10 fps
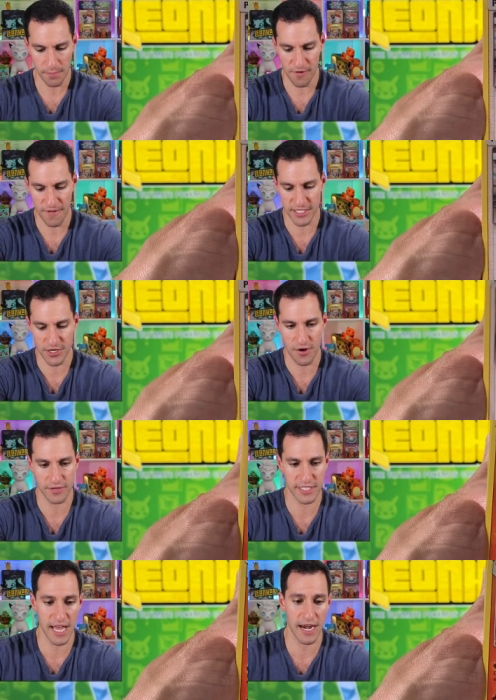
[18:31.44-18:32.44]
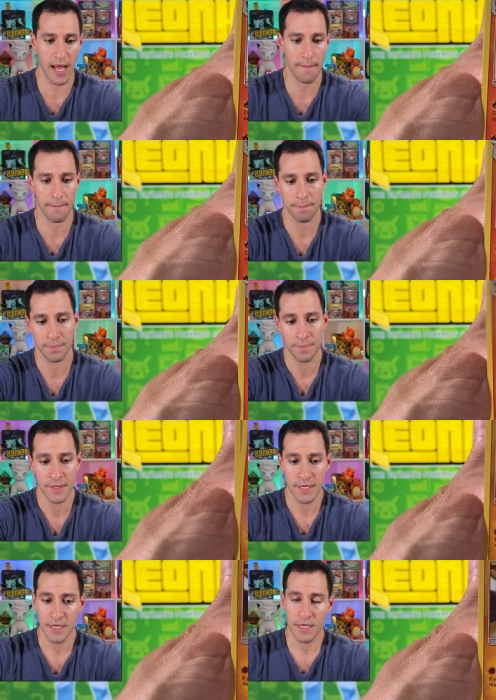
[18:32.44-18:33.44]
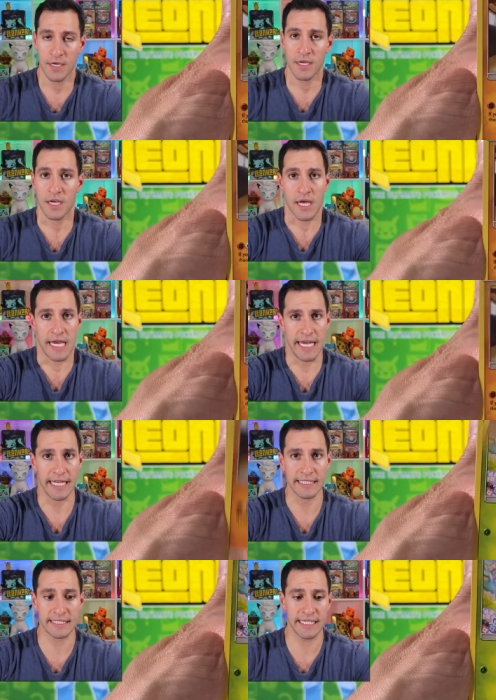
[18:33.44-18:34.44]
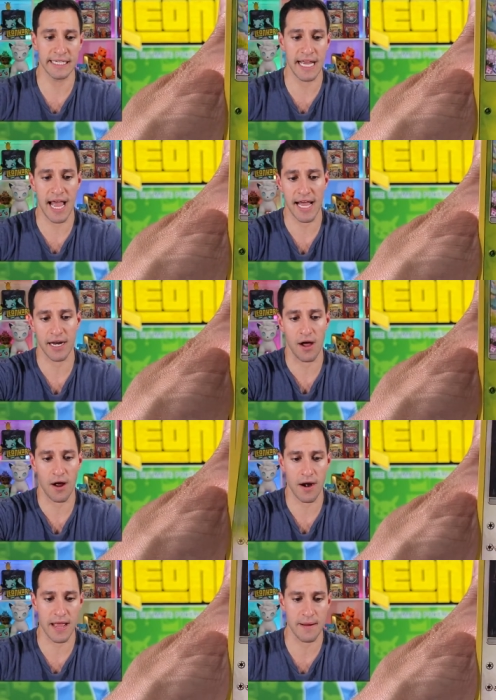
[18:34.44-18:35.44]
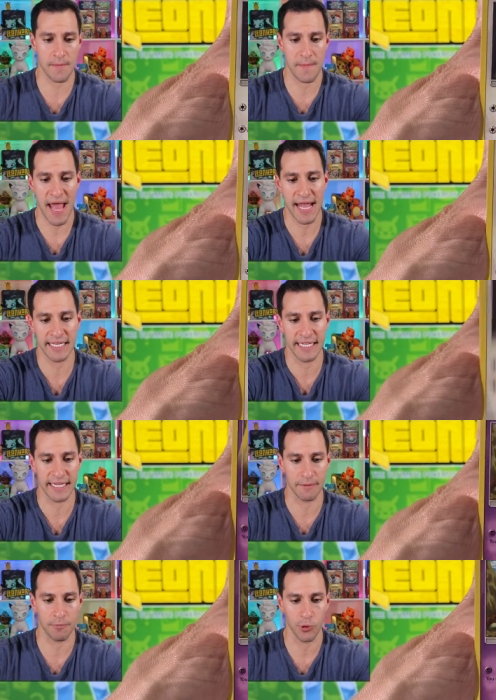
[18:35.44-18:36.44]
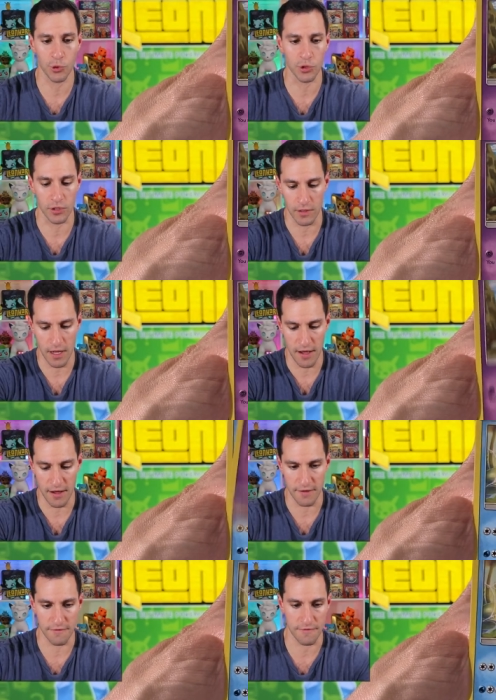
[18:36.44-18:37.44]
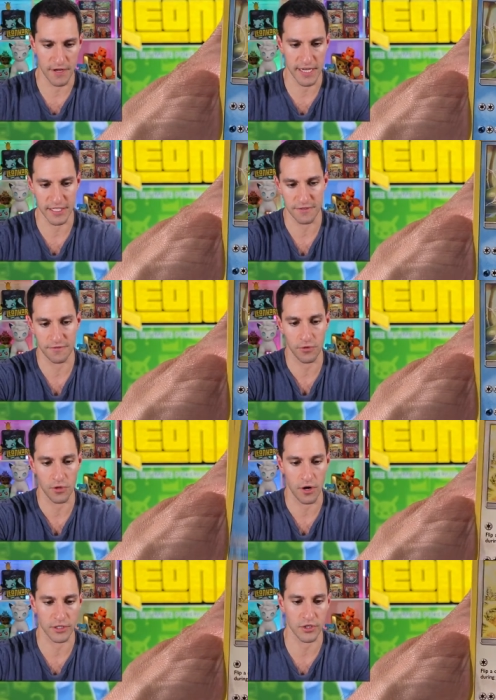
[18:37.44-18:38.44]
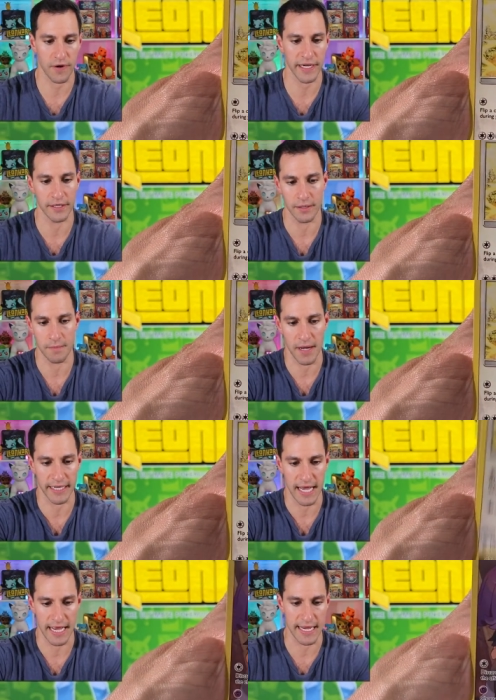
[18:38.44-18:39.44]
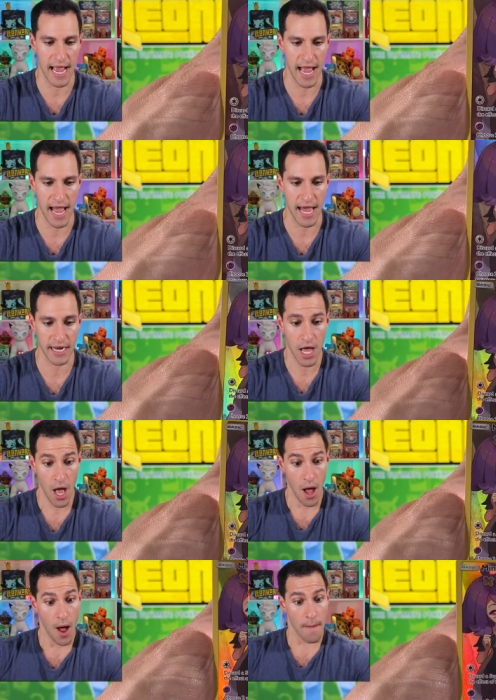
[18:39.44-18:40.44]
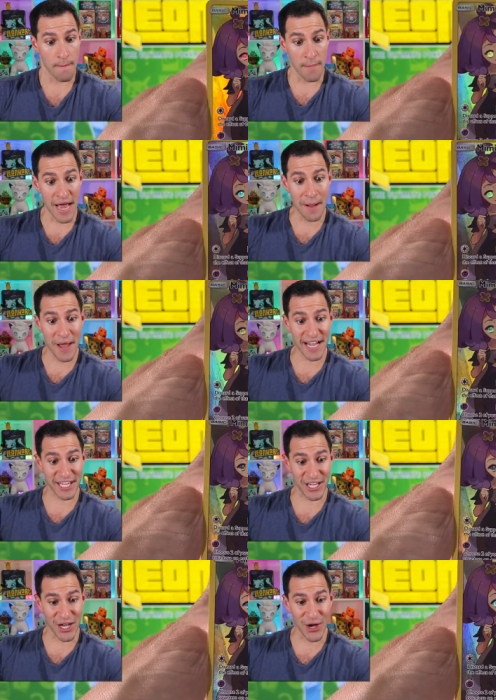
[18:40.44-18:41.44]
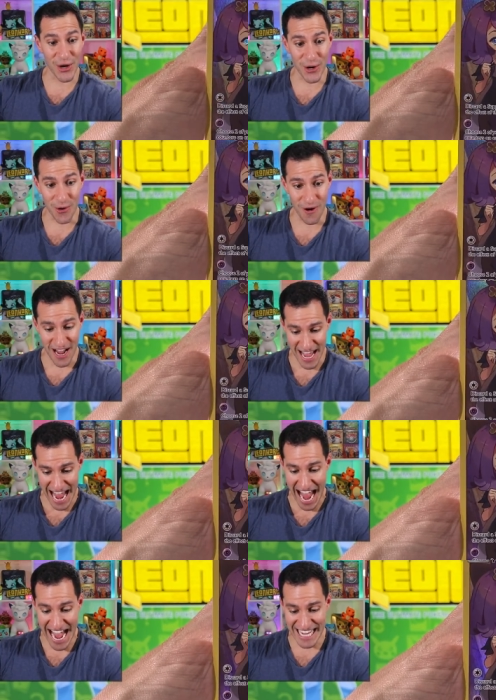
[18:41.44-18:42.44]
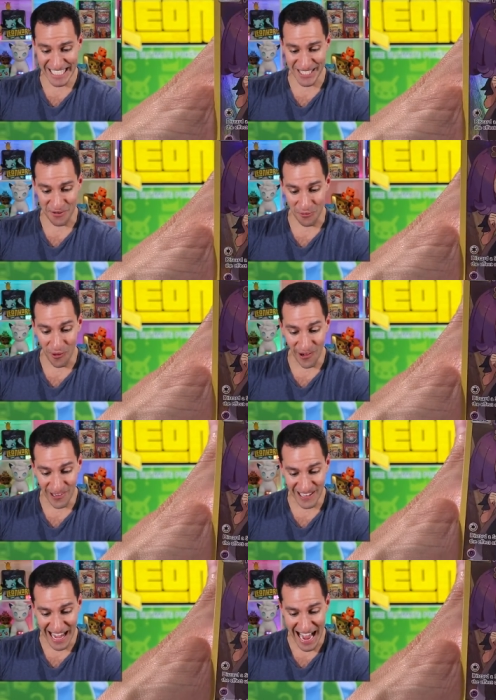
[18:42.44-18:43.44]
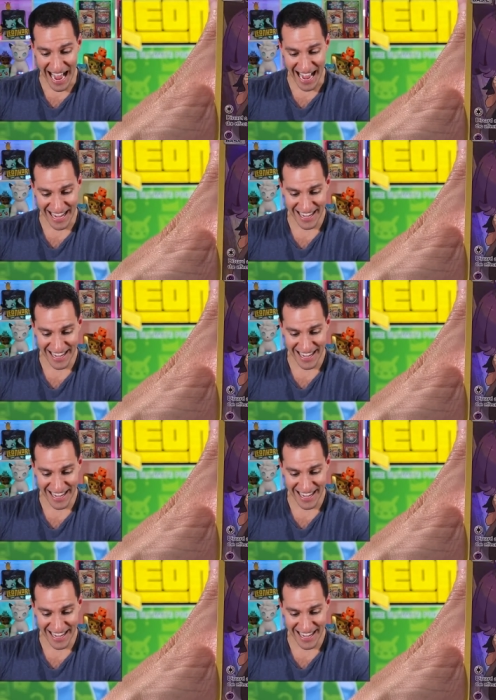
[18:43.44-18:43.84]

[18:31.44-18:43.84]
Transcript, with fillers: Professor Oak setup. Hinting at our impending pull of his full art trainer, might I add. Mimikyu! Ace Rolla!